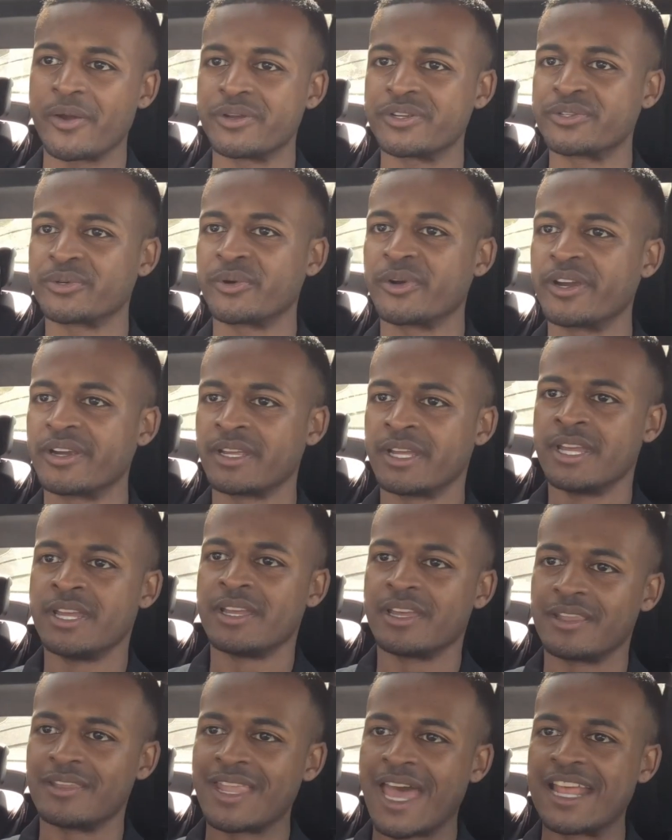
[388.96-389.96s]
and torque,
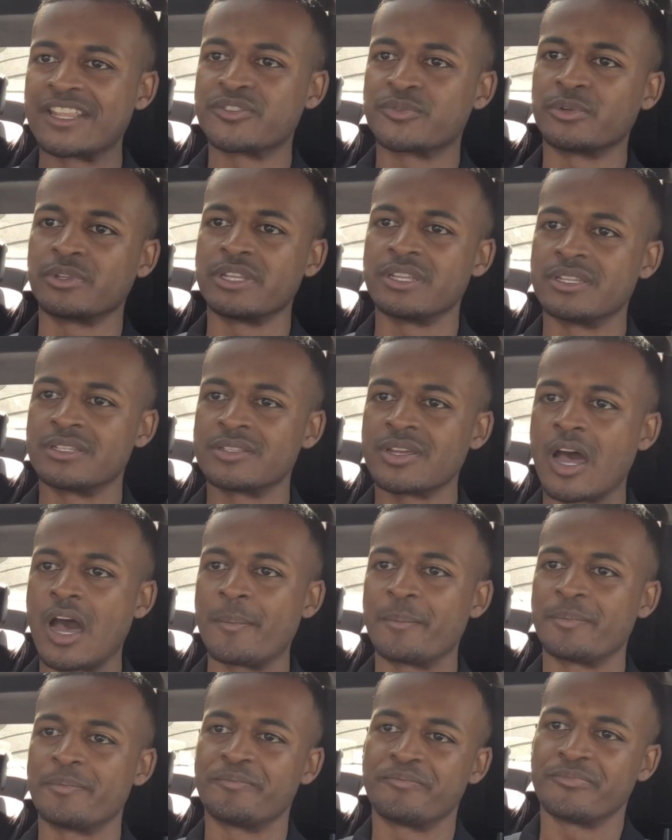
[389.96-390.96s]
and that's really the
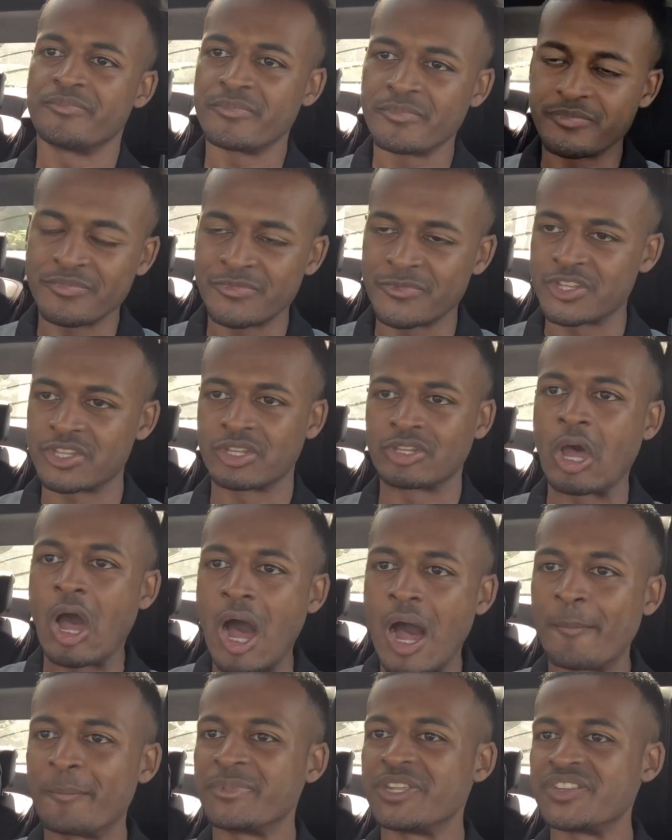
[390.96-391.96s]
top
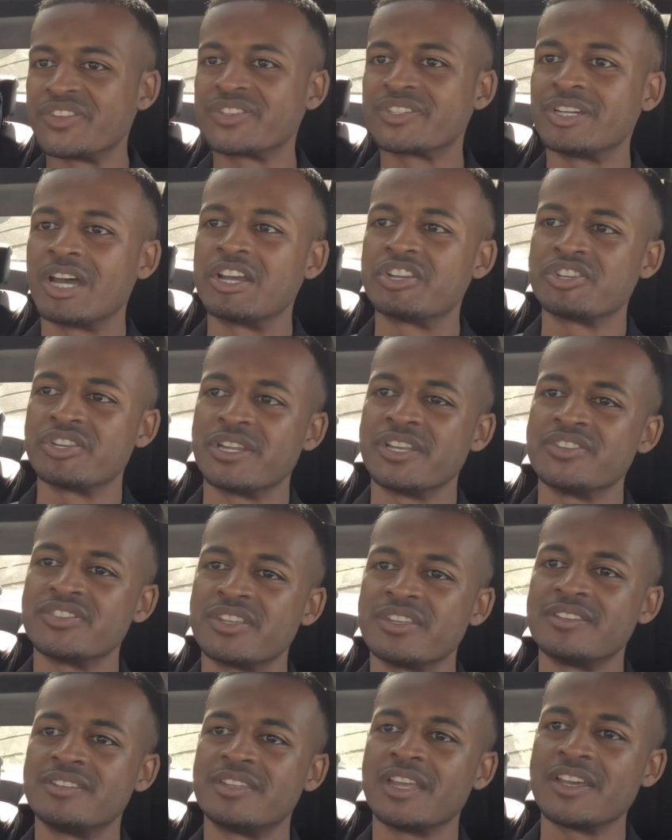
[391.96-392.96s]
discussion is,
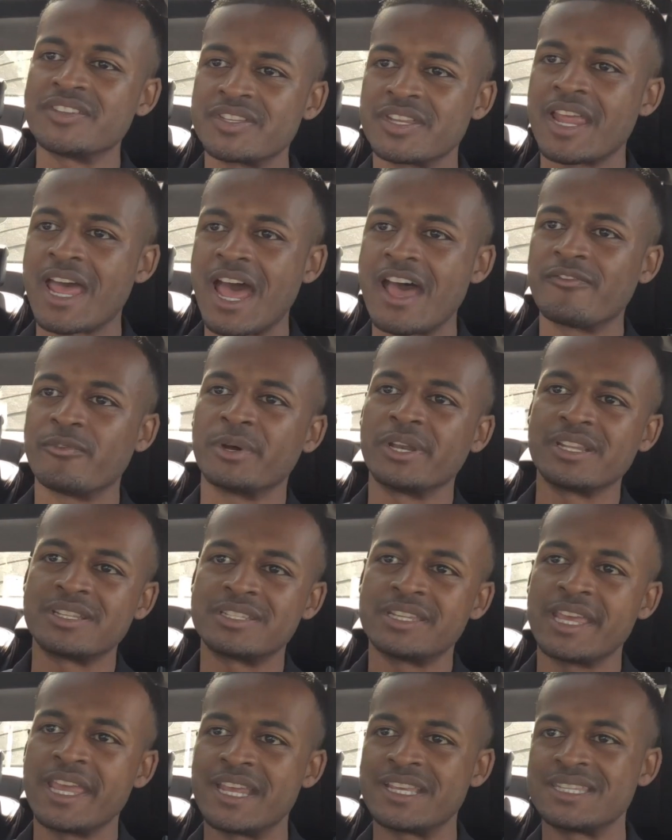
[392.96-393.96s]
does it have what it
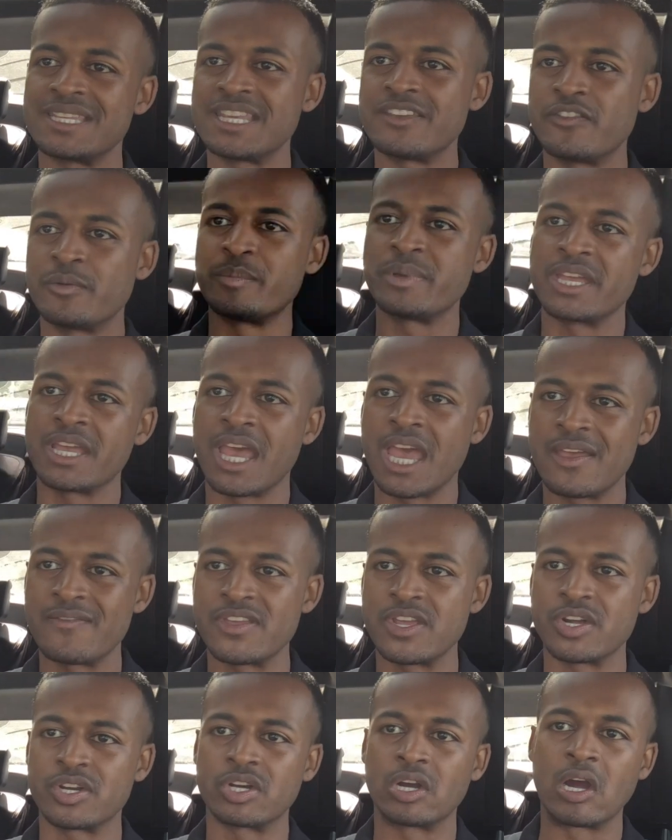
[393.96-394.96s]
takes? Even being a
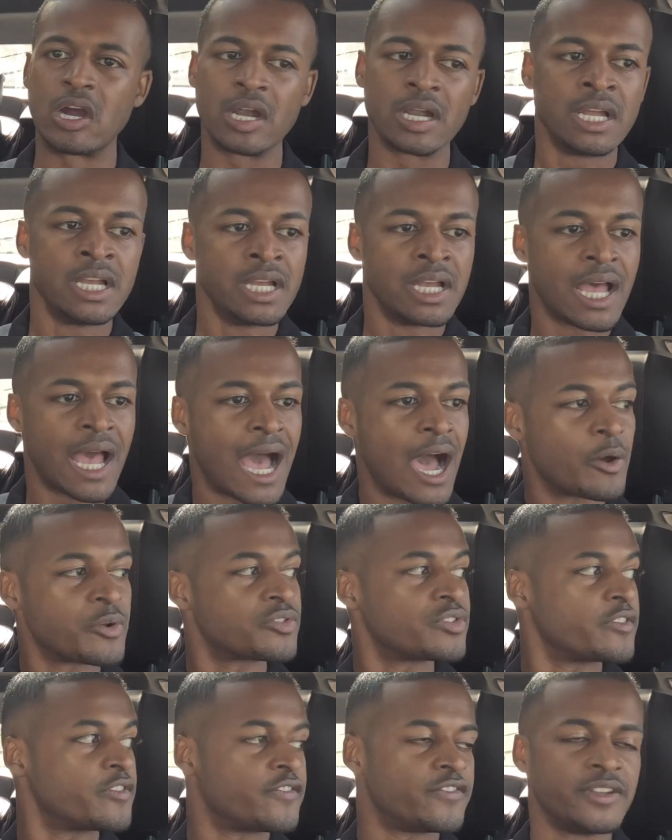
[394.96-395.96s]
heavier car, how
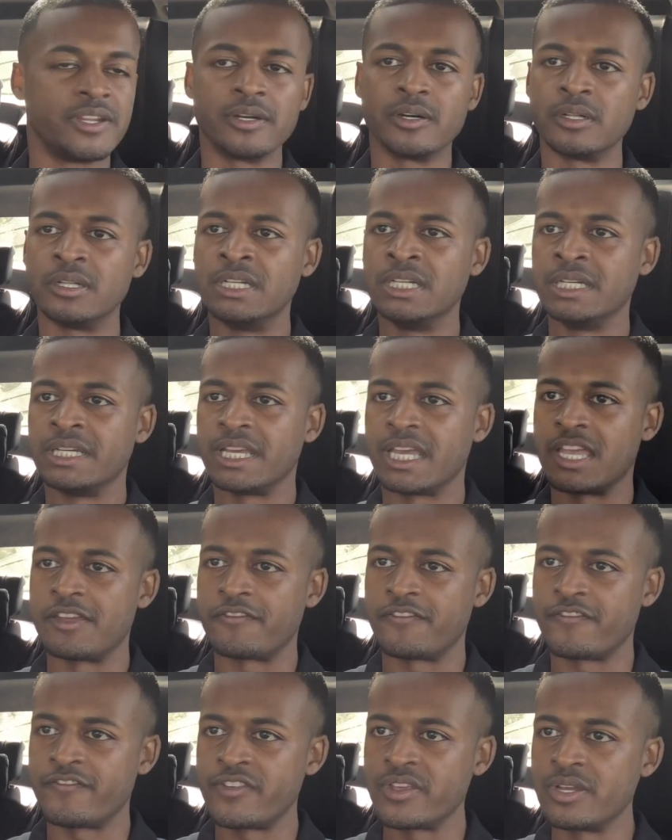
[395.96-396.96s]
does it feel? It
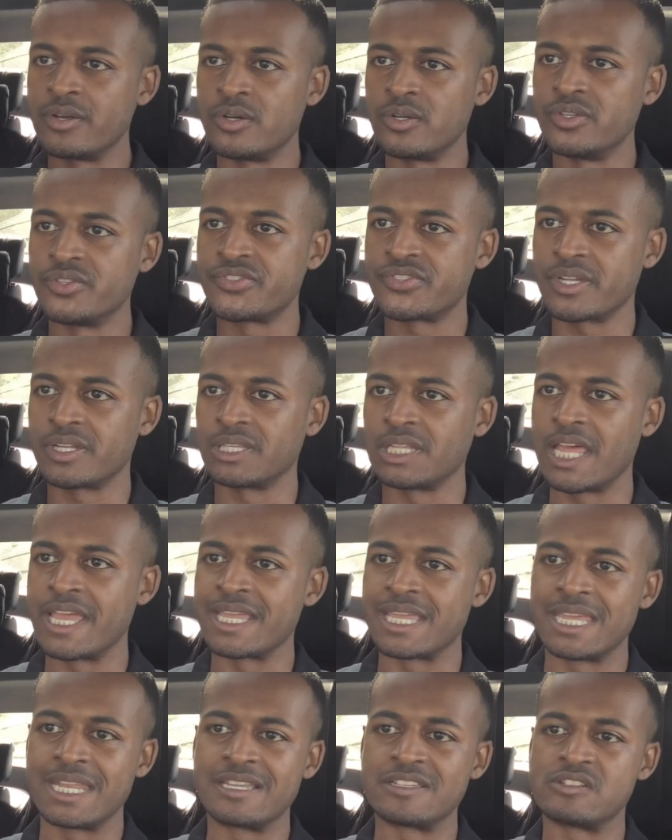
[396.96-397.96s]
feels
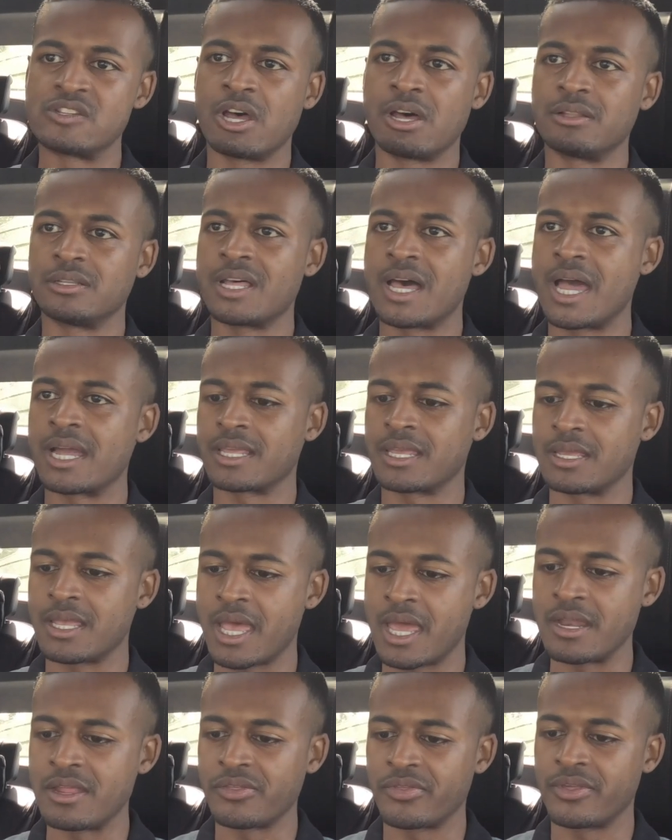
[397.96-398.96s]
like it is not lacking
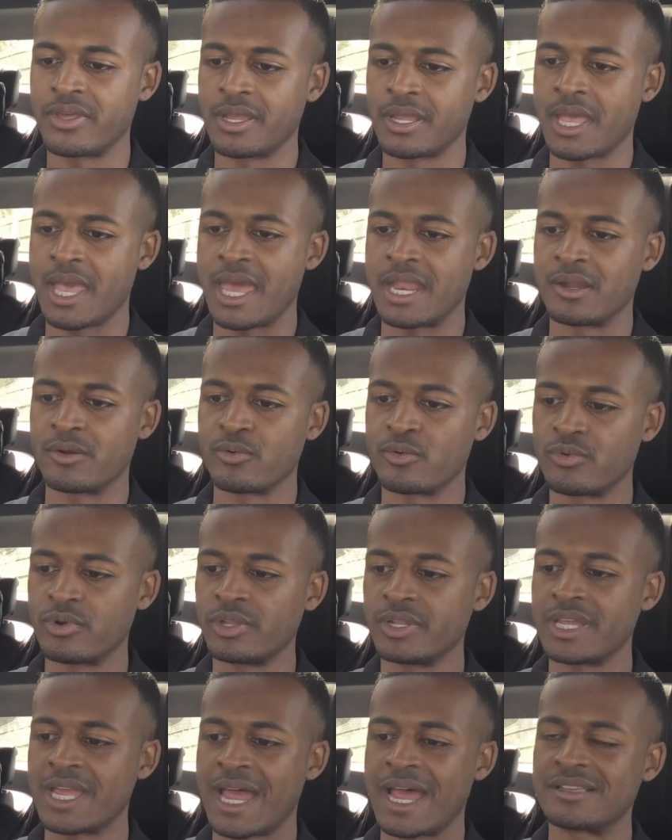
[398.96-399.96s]
anything, and it
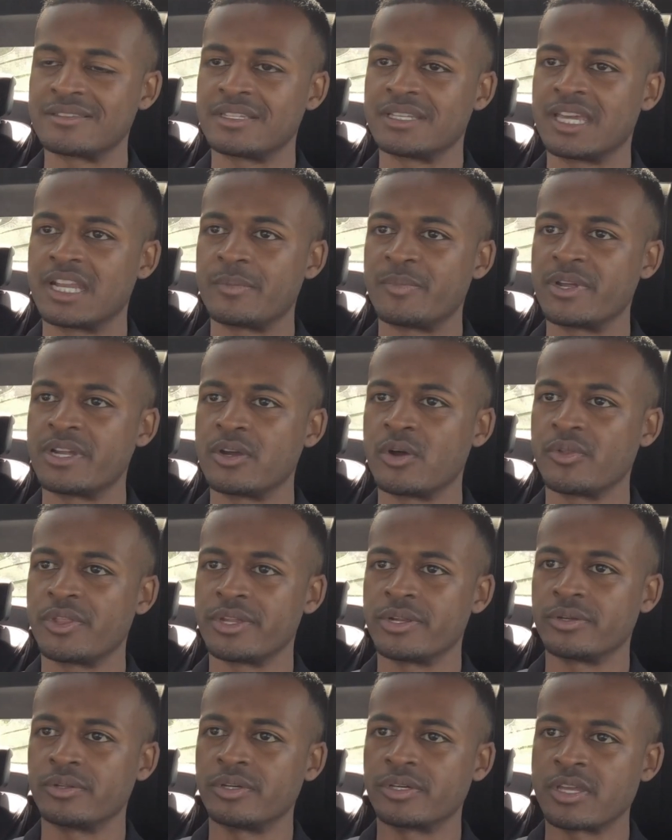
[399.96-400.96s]
really has the get up and go that
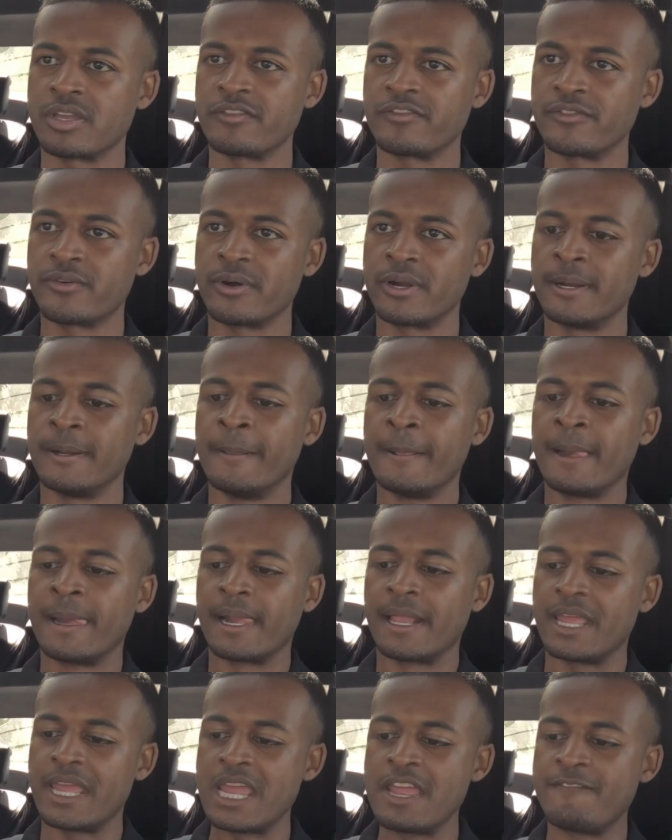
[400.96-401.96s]
you're looking for.
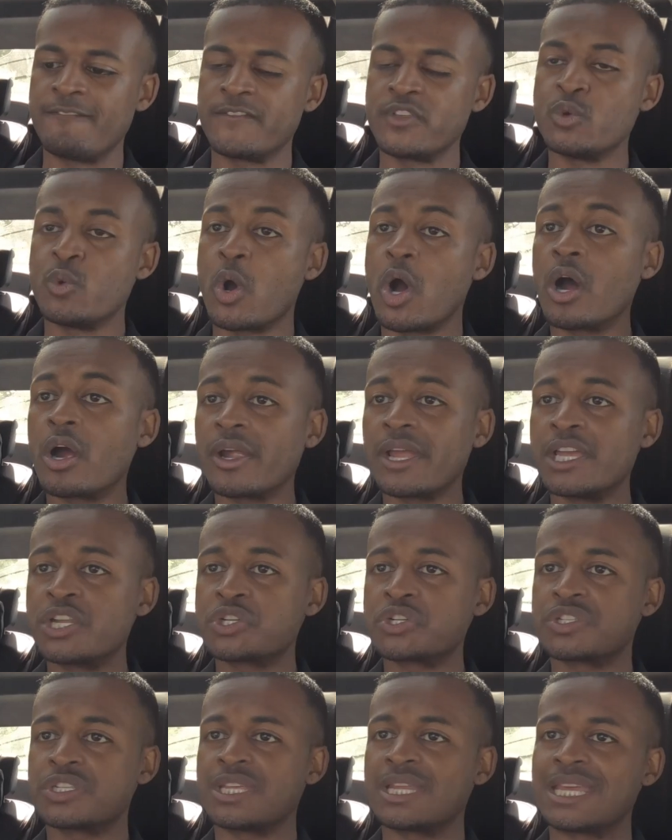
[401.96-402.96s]
If you are
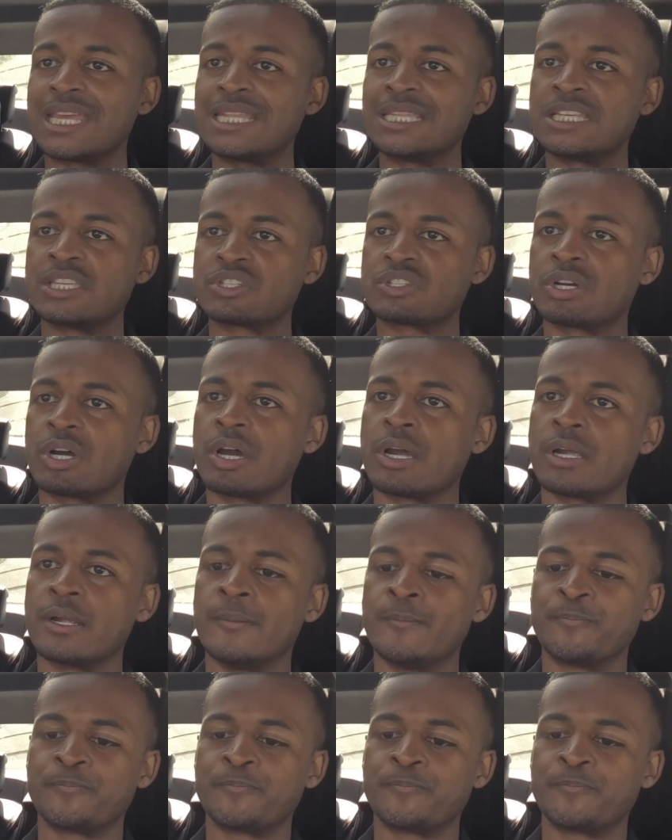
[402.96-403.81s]
interested in this car